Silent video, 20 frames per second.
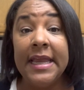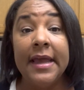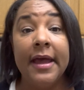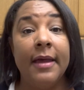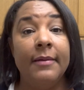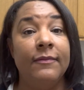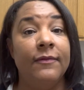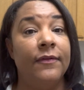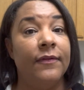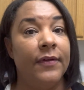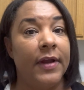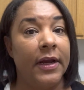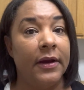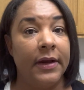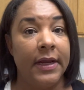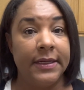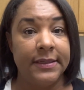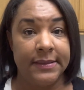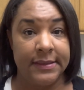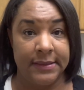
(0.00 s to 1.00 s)
I'm
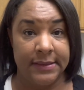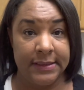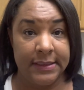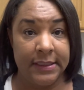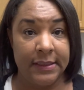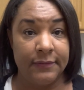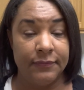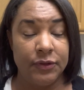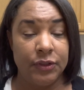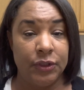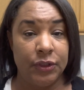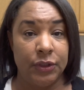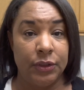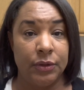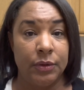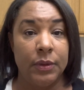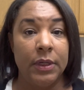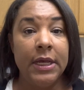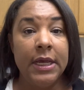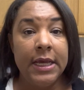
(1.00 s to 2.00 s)
very sensitive
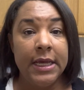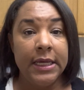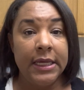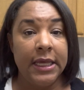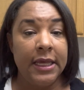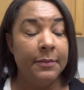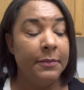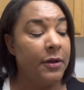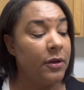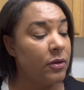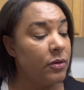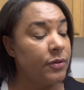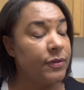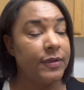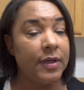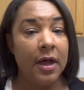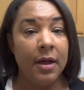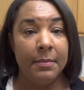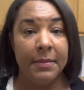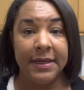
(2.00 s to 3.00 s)
to
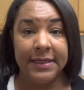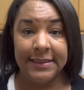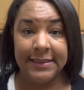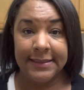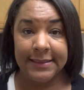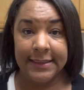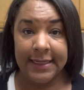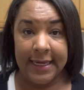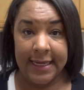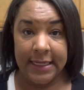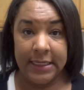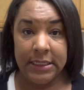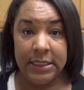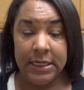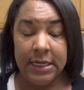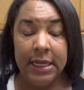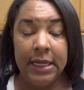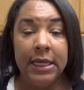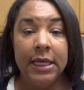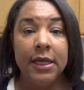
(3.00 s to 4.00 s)
chemicals on my skin.